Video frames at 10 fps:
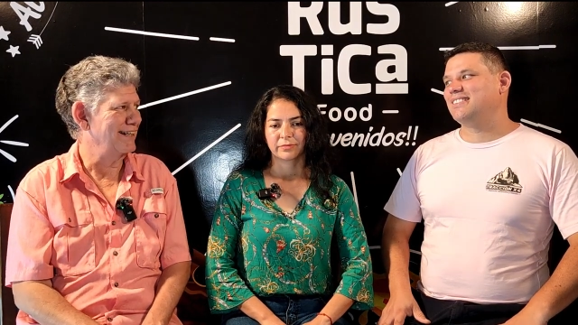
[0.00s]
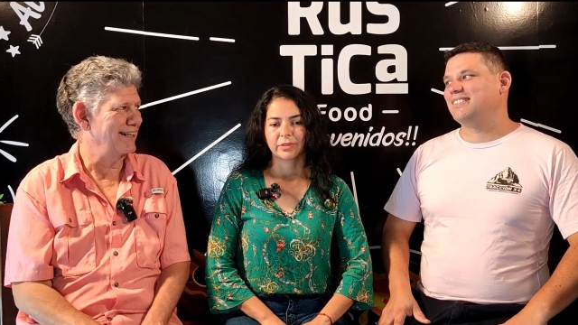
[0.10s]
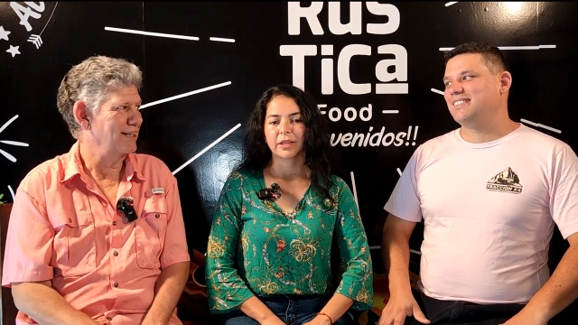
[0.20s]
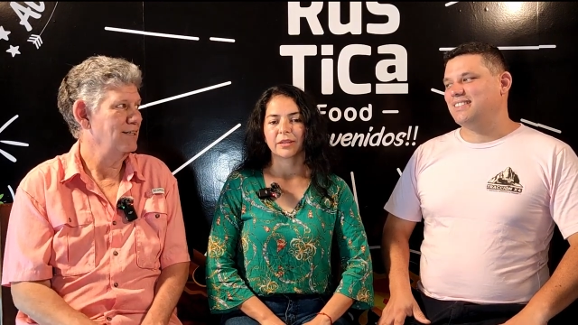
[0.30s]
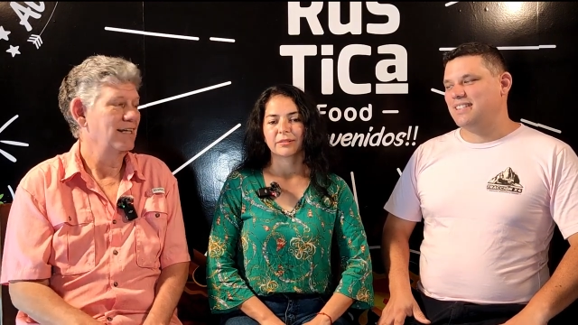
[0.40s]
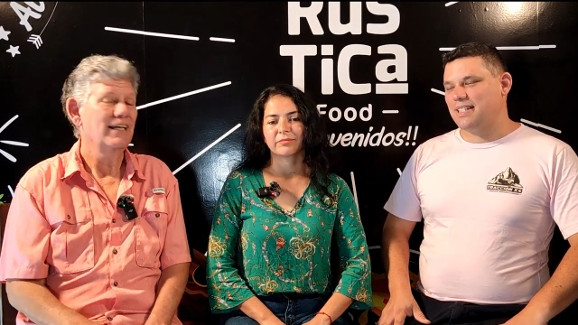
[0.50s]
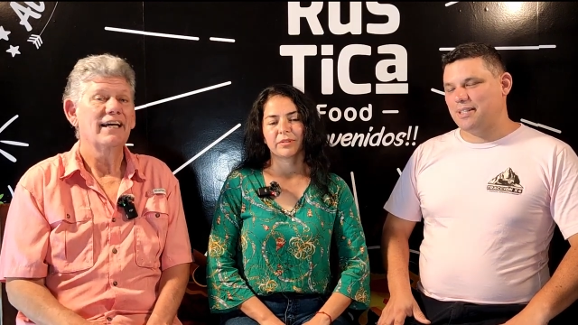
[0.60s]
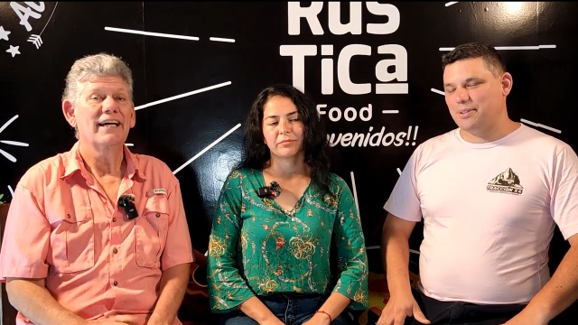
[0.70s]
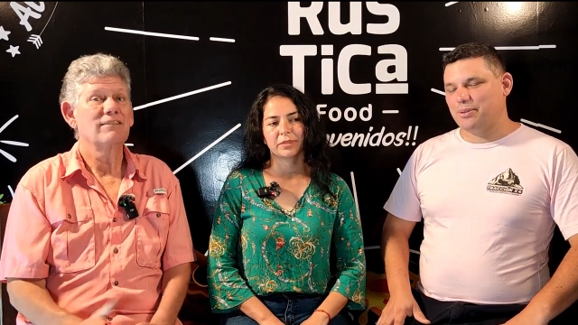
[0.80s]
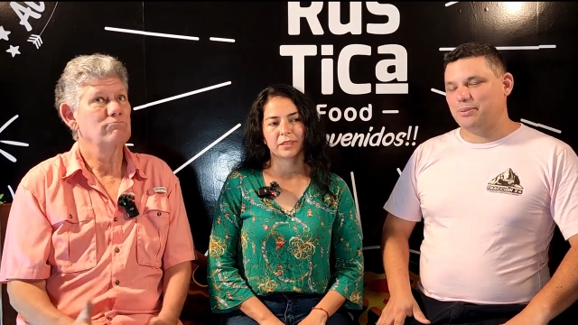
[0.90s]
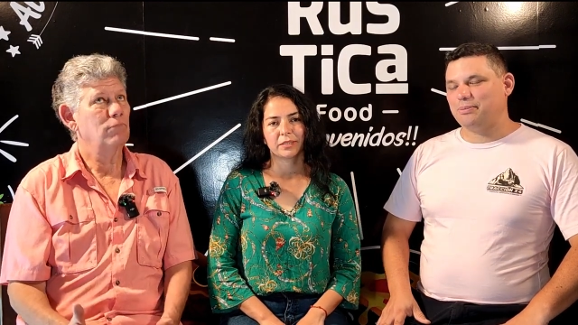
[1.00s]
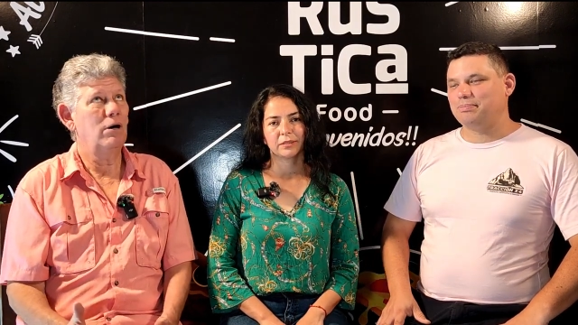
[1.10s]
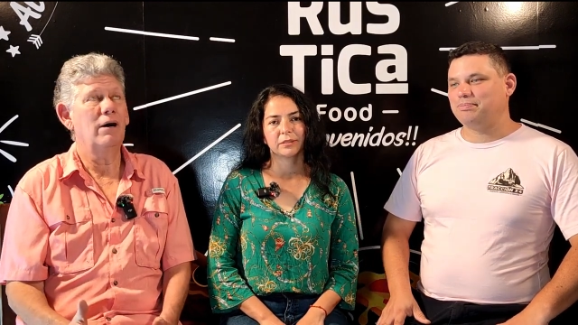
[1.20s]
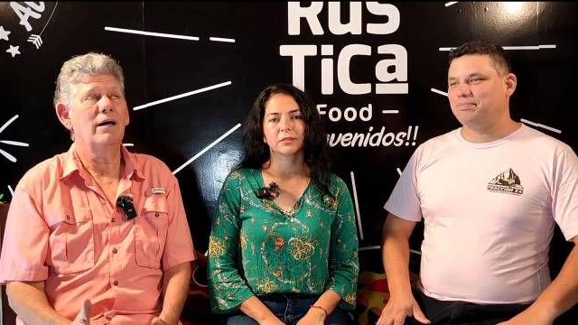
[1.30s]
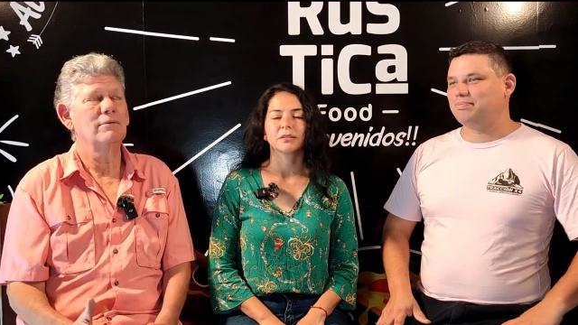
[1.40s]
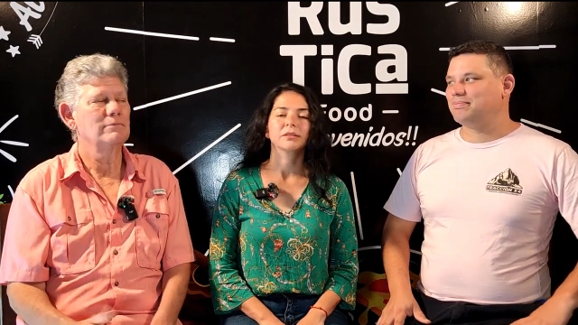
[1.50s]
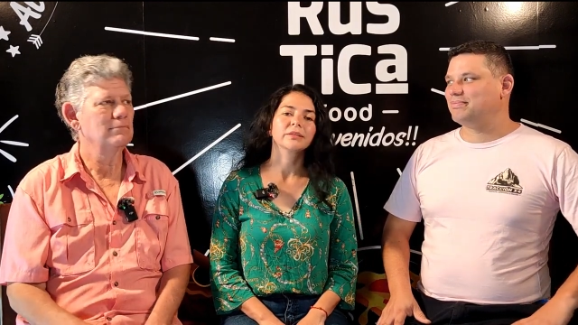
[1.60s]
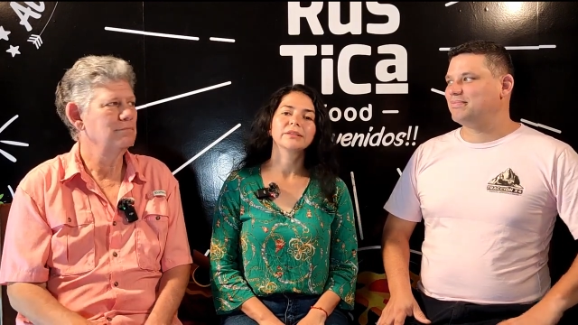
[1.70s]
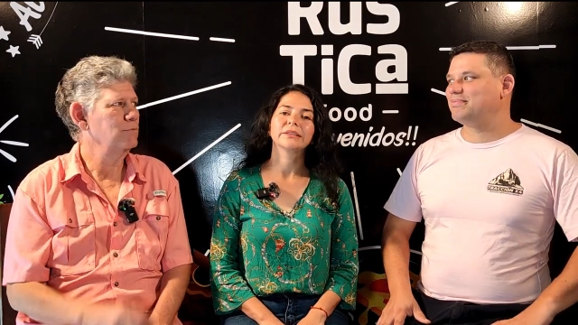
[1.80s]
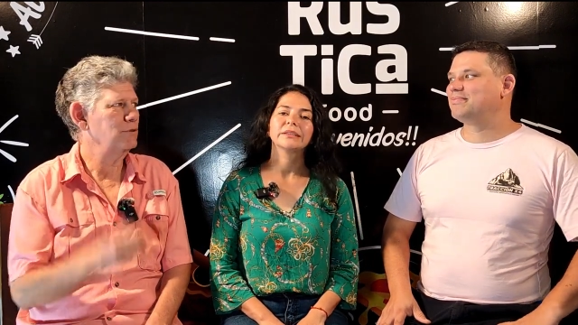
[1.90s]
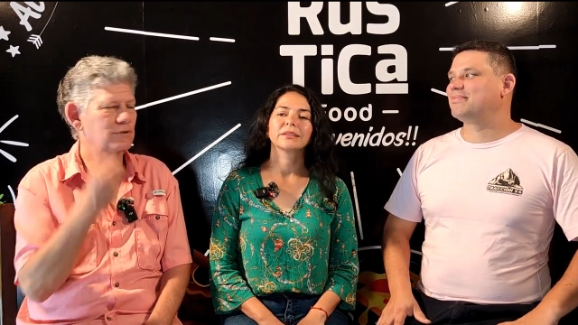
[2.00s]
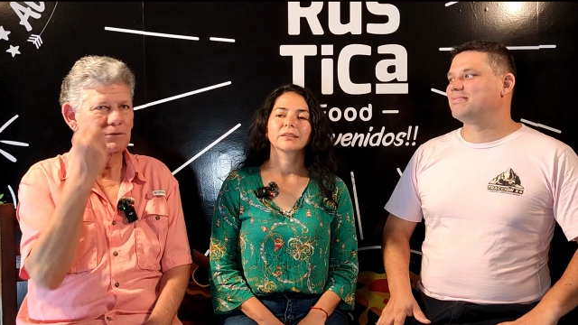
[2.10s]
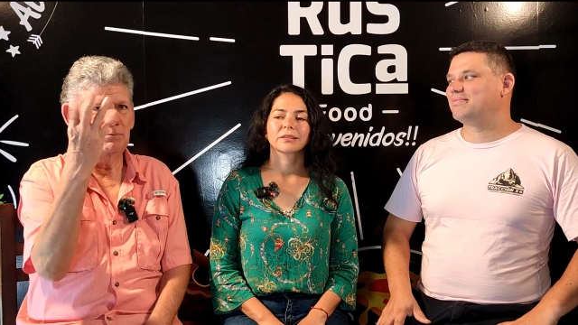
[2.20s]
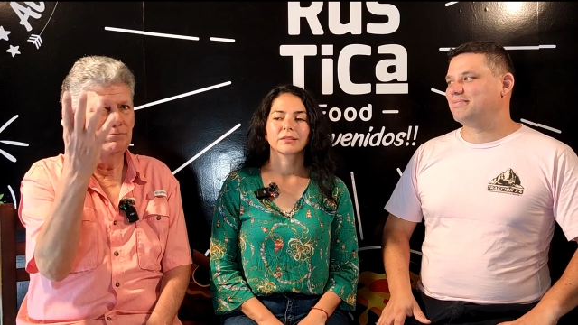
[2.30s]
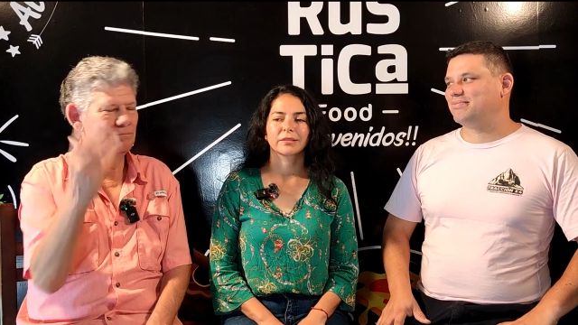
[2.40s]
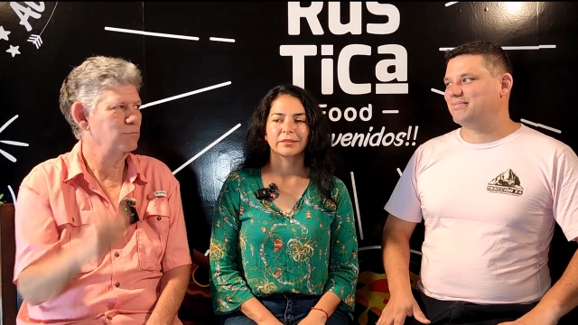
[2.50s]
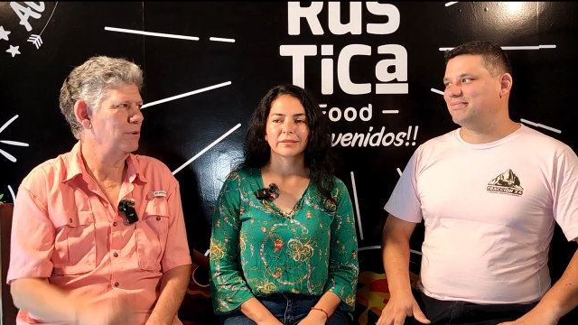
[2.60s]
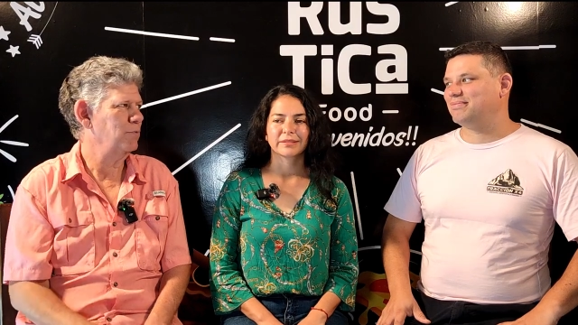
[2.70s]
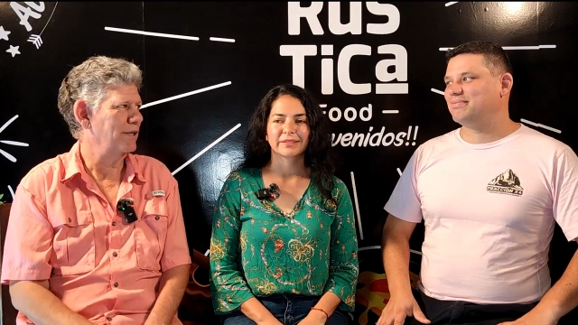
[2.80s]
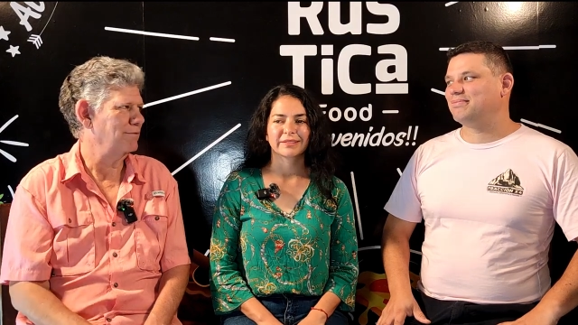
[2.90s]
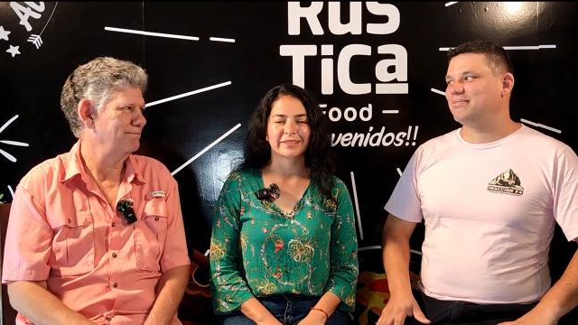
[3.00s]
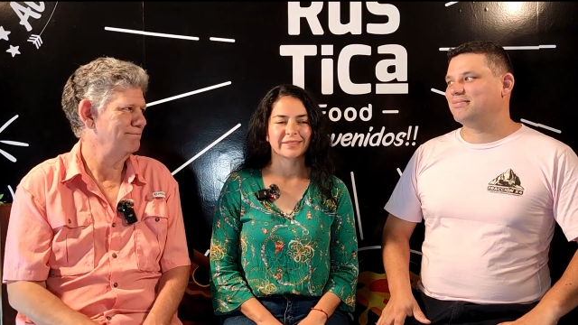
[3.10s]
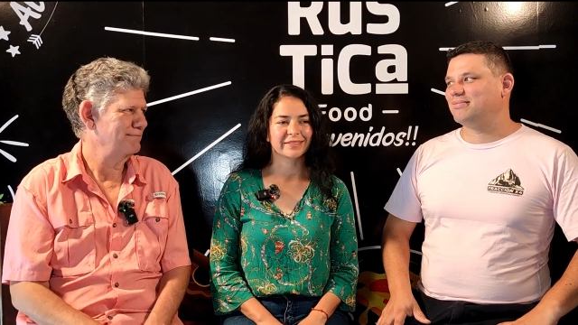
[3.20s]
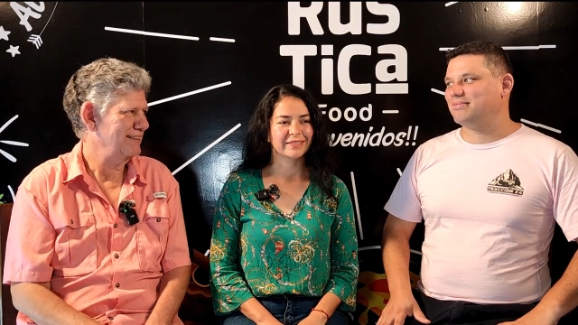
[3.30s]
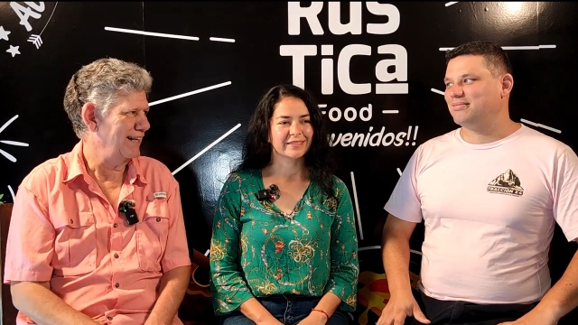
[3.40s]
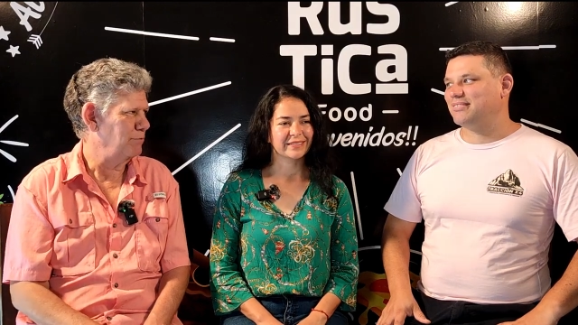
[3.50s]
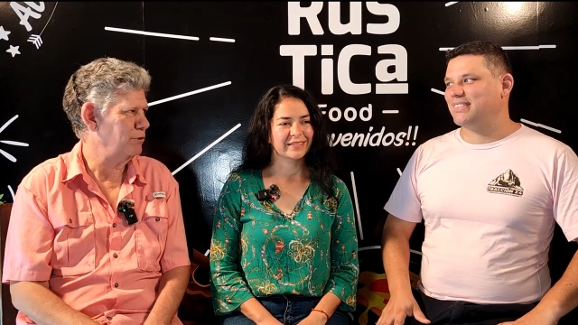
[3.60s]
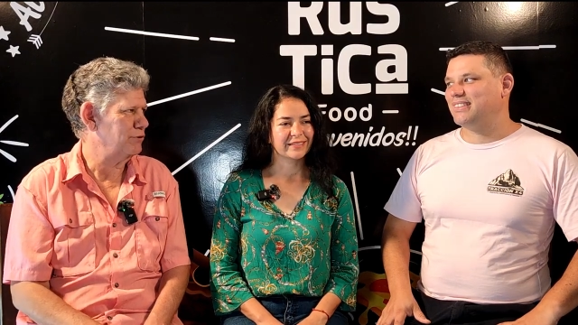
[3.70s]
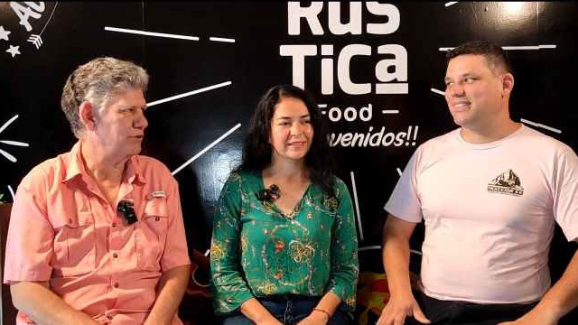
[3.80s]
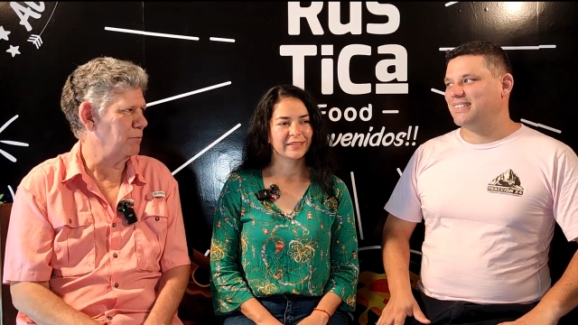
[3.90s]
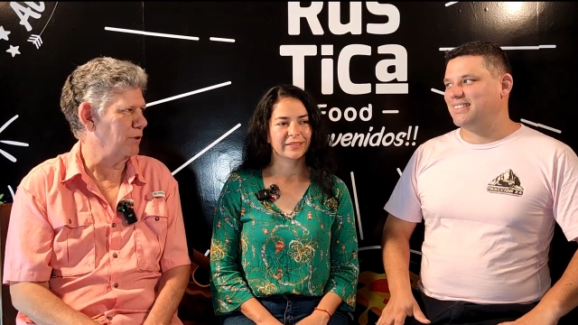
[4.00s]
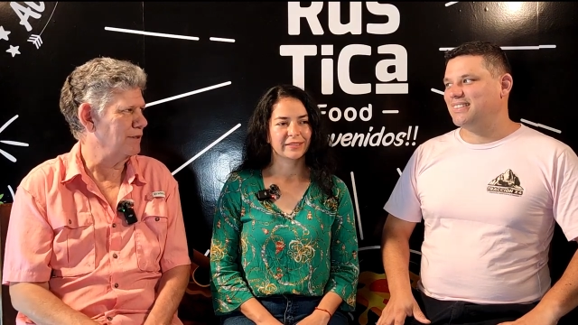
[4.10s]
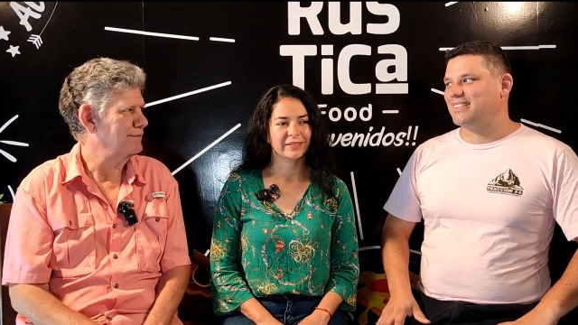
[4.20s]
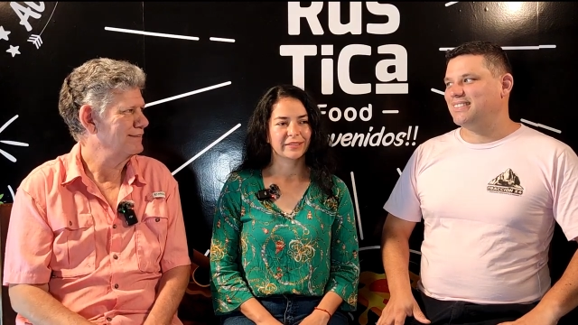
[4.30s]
Speaker 1: in it. Yeah. Oh, mucho, muy bueno. Yeah, mucho sabor.